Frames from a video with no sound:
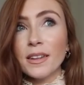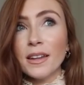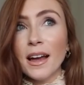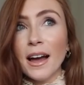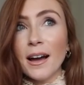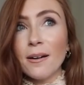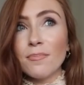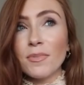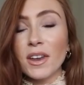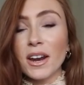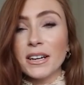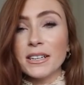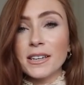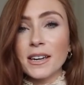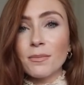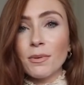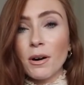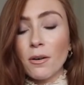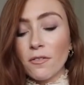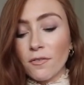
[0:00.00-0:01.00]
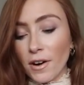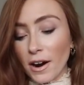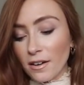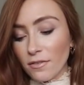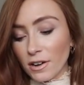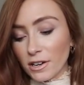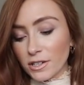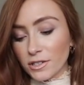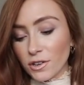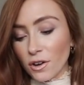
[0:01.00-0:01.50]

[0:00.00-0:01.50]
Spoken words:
that I did about Farfetch